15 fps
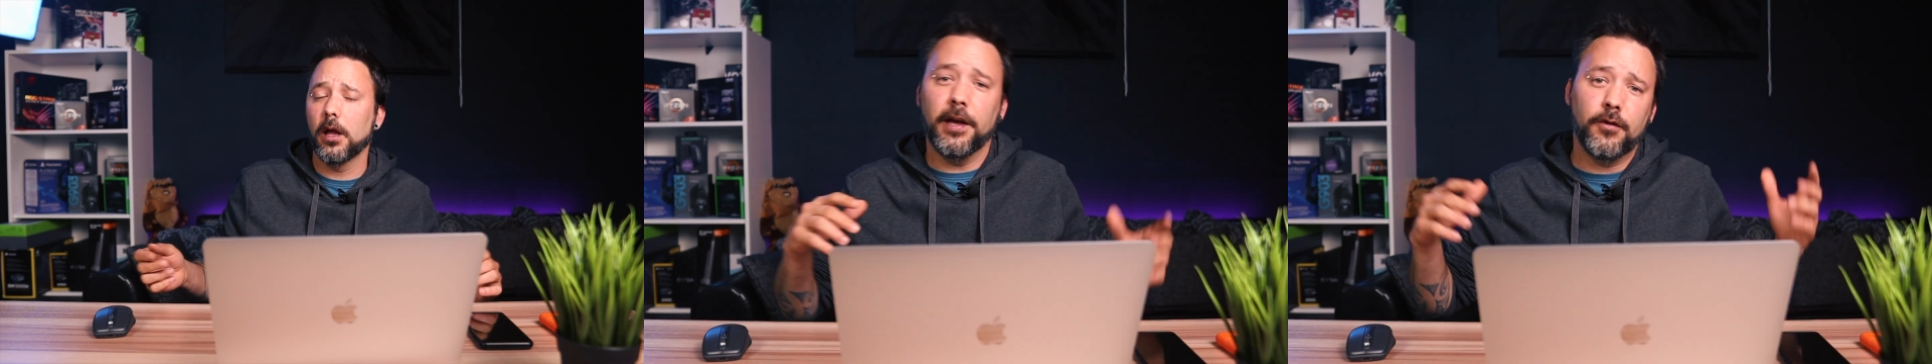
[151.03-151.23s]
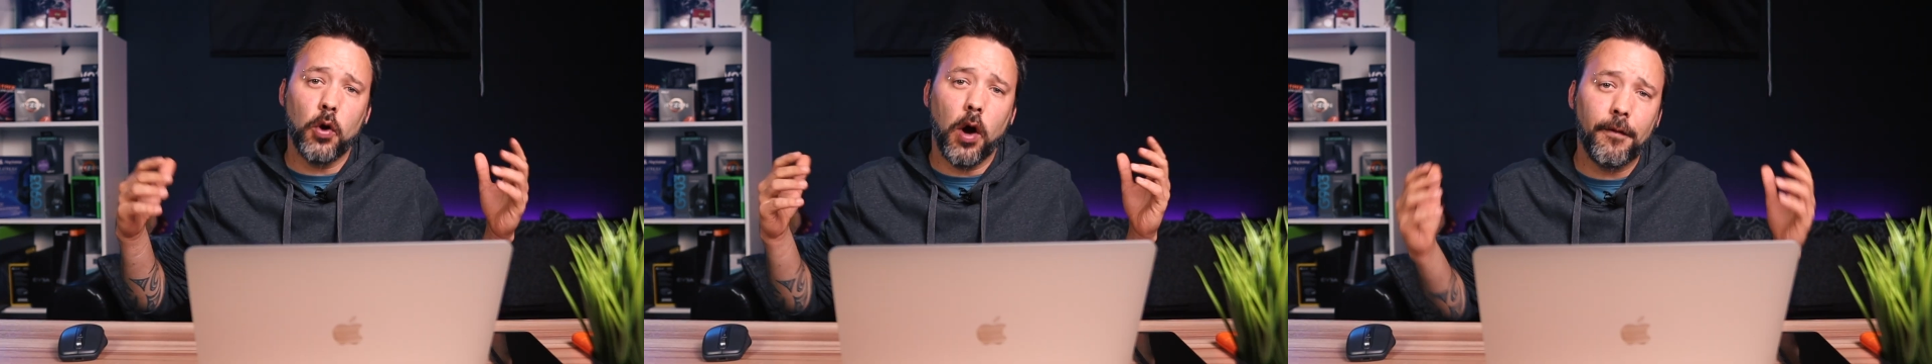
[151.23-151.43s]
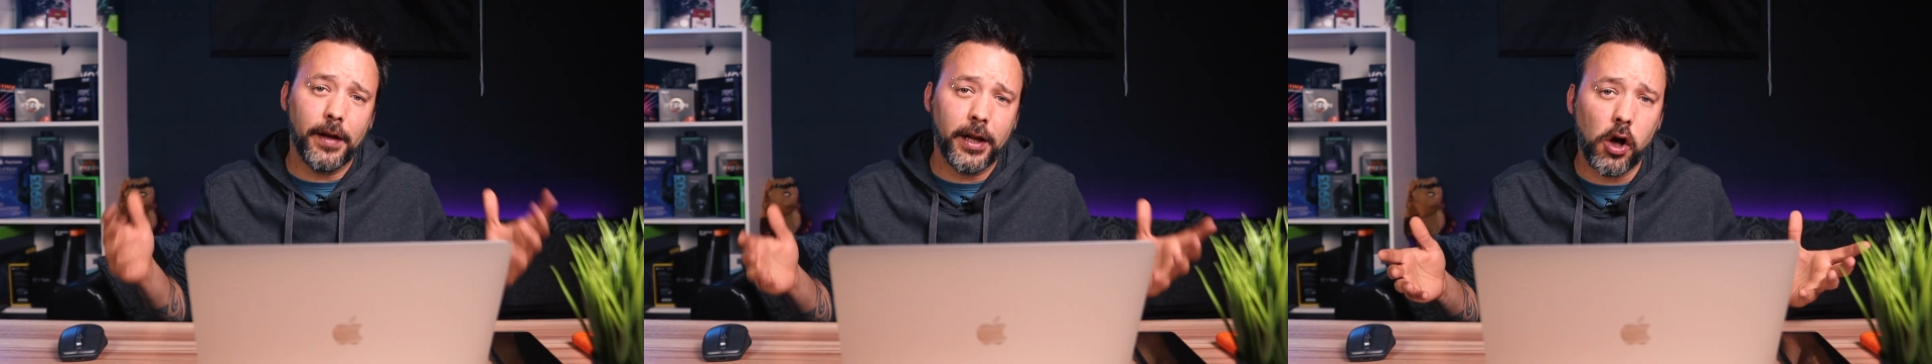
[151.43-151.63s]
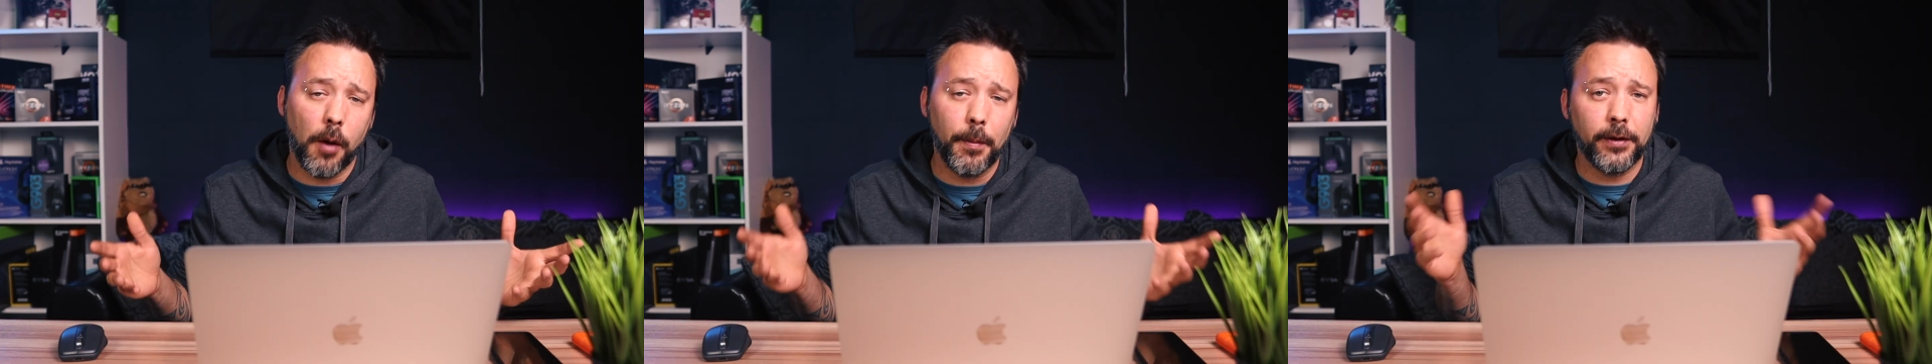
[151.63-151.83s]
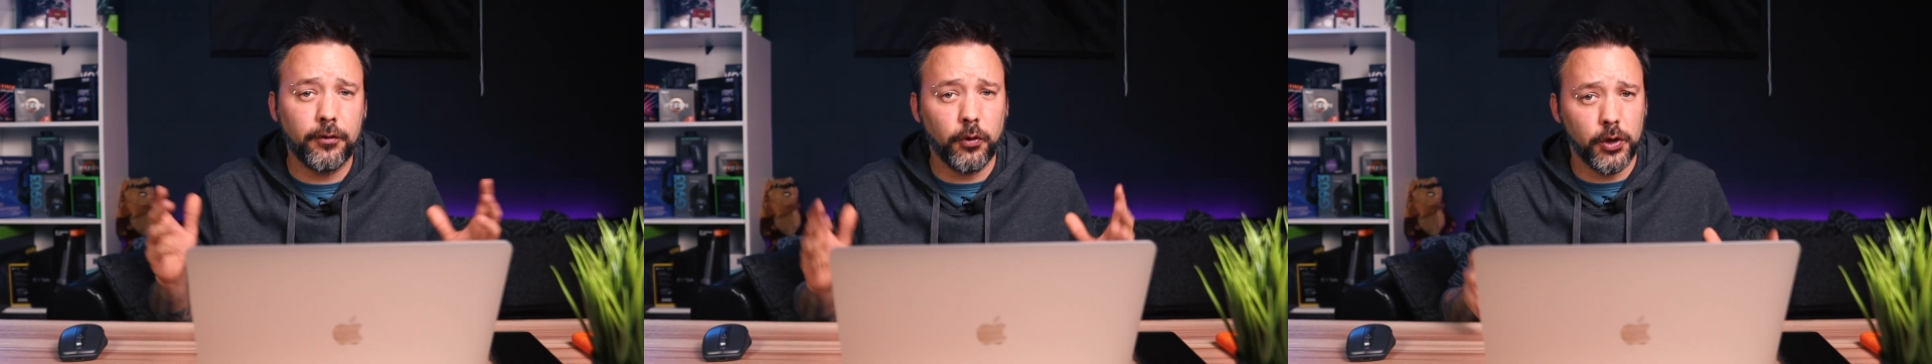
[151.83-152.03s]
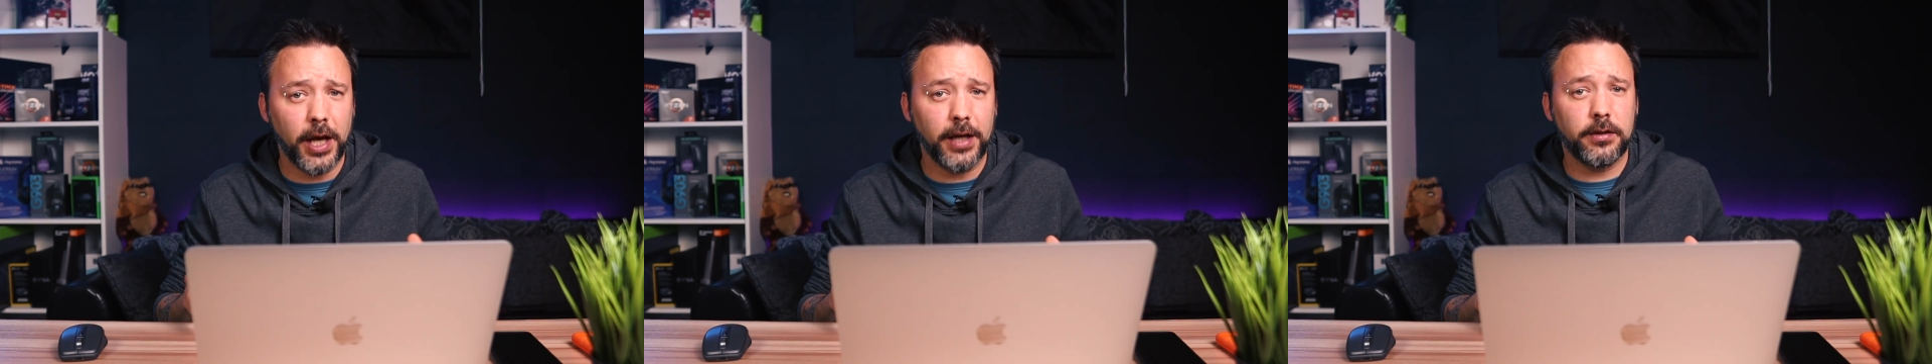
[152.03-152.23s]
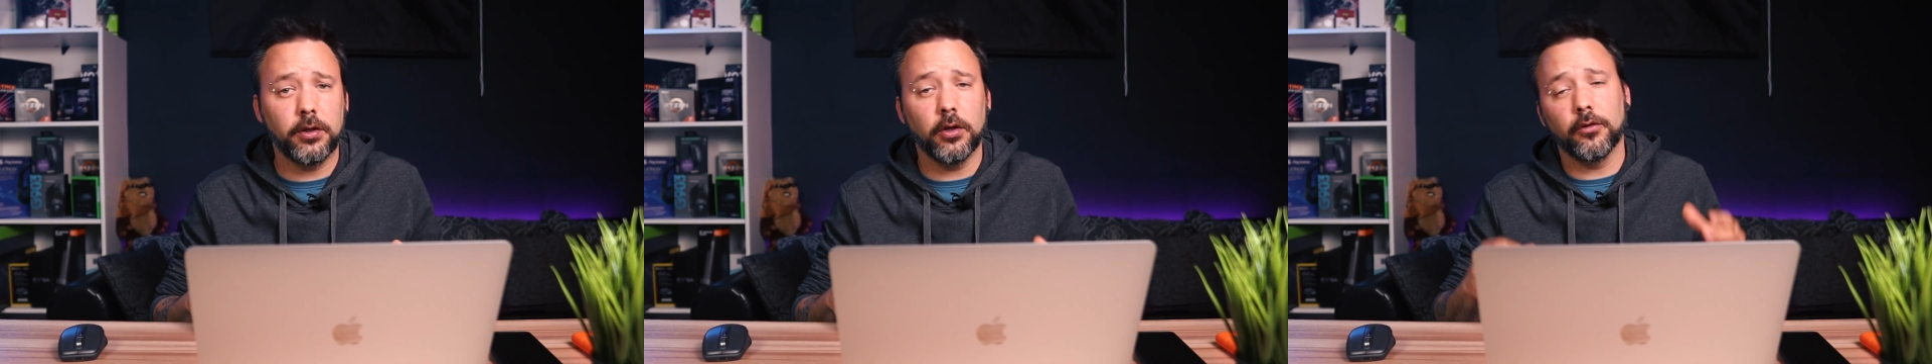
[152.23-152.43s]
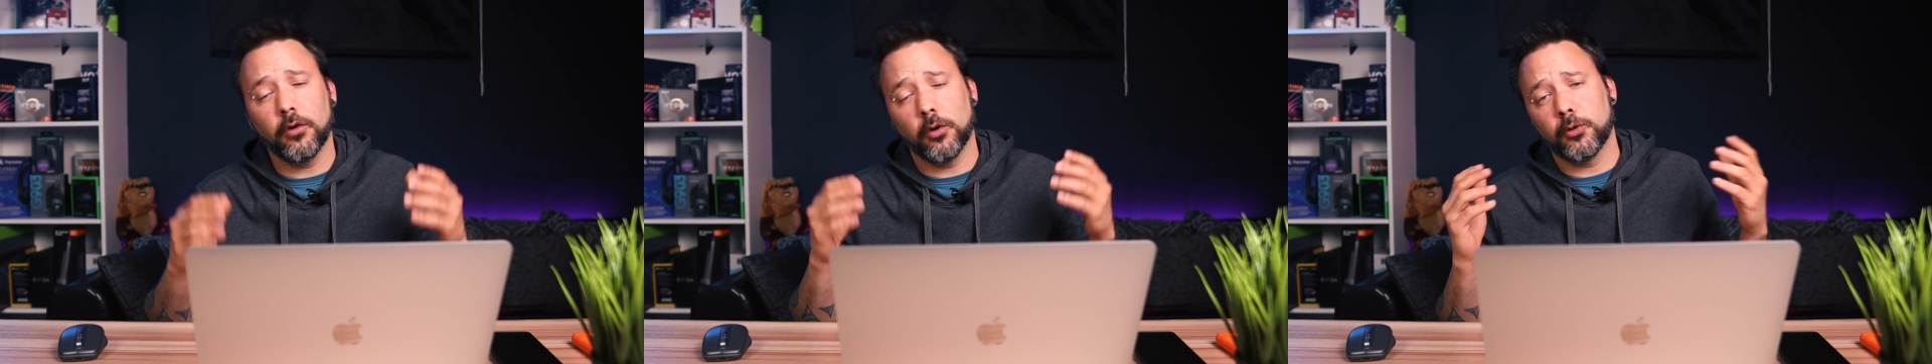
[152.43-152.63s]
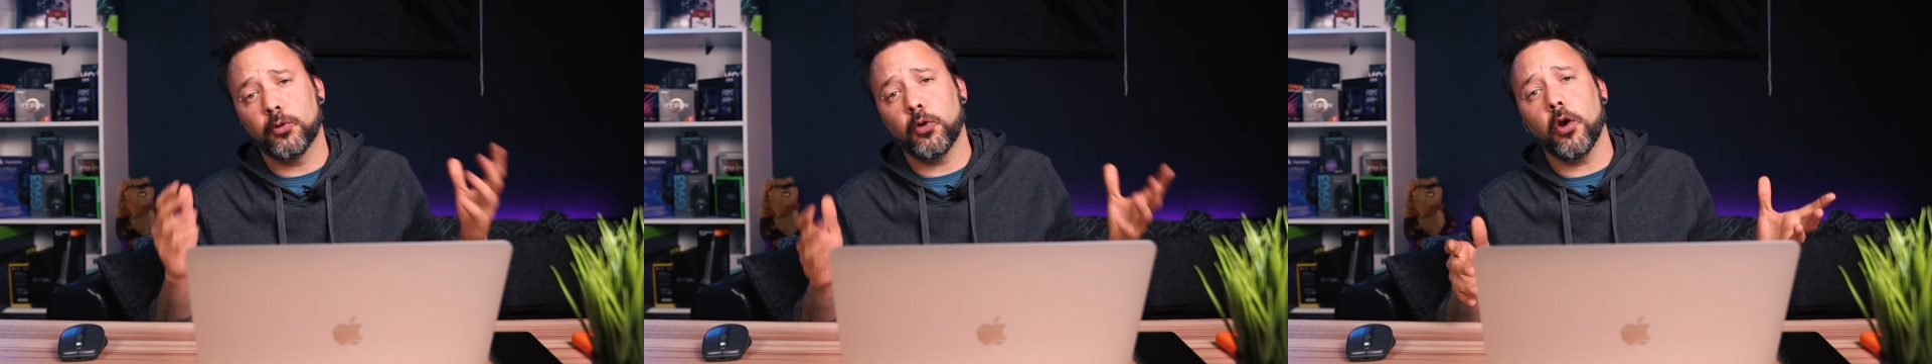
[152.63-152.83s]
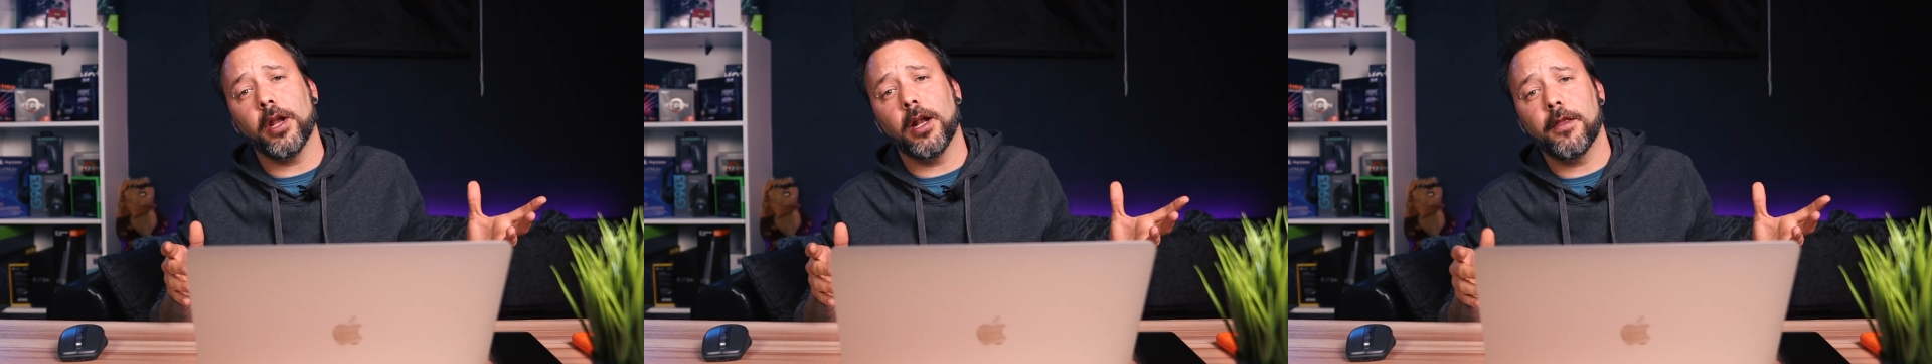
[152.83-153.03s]
If you have any comments, suggestions or
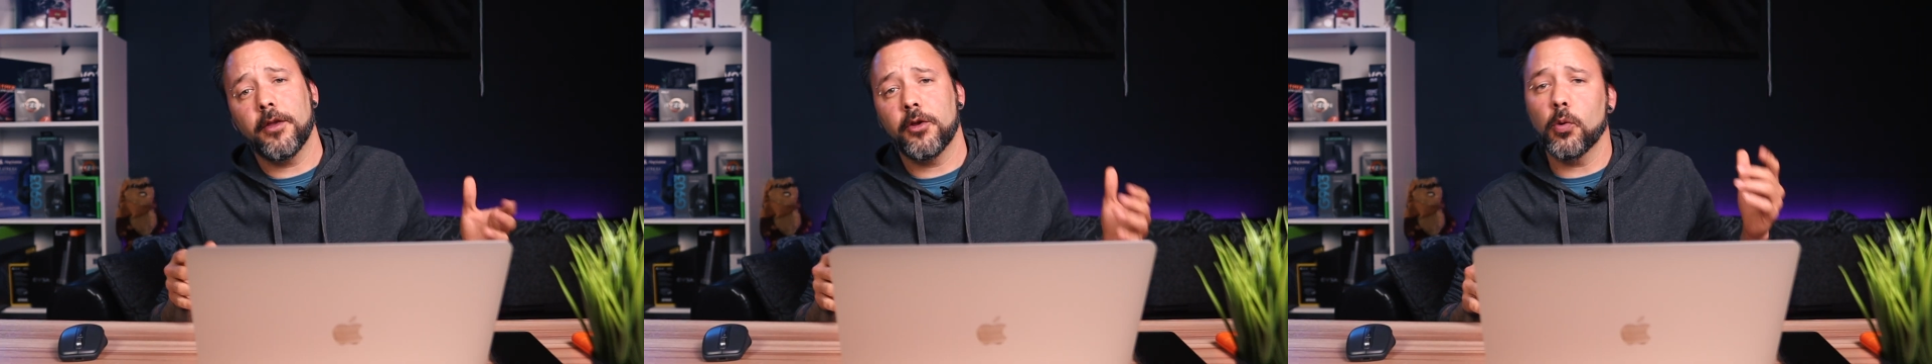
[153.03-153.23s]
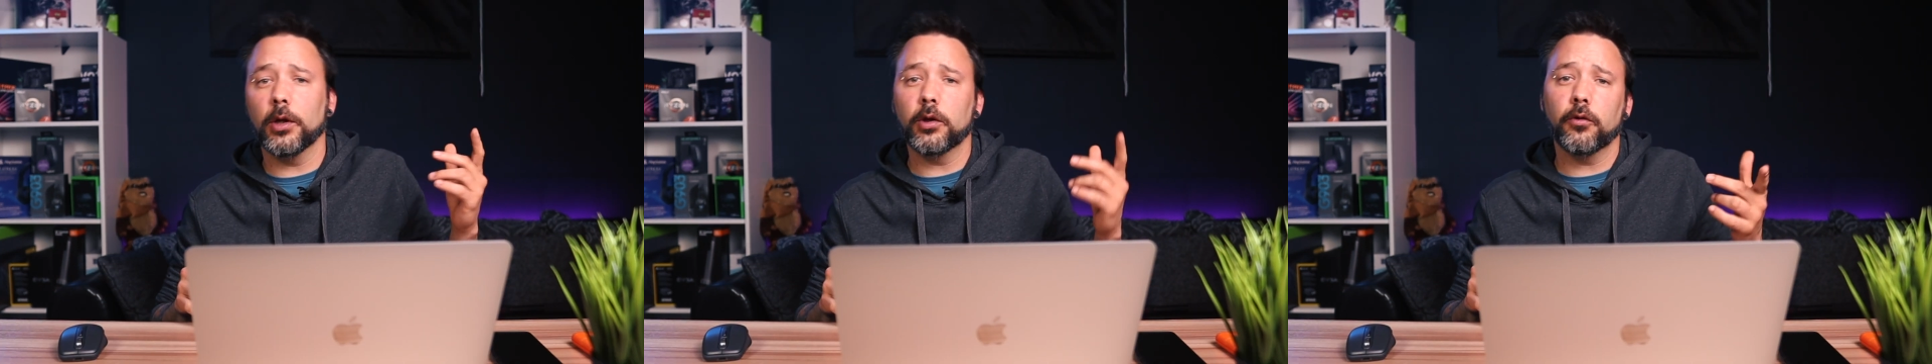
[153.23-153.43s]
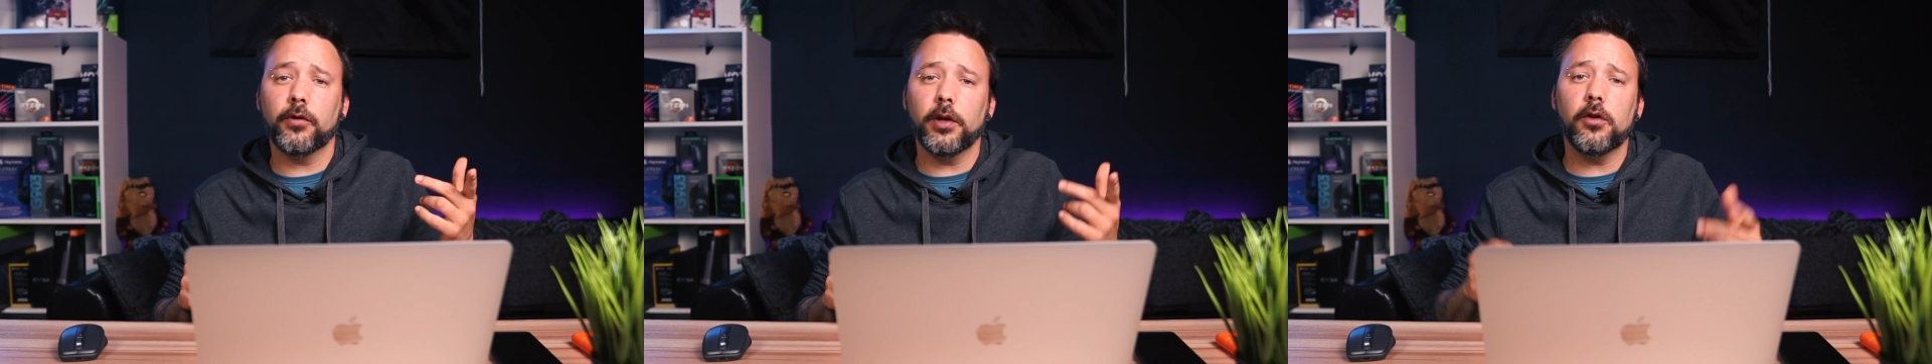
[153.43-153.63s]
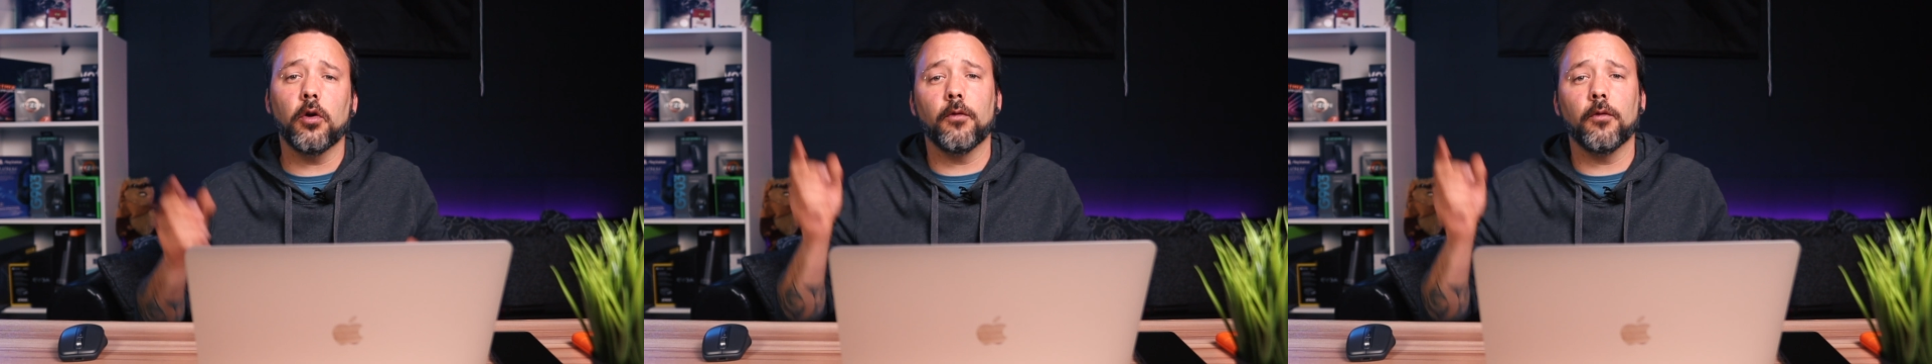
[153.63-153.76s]
tutorials that you want to see,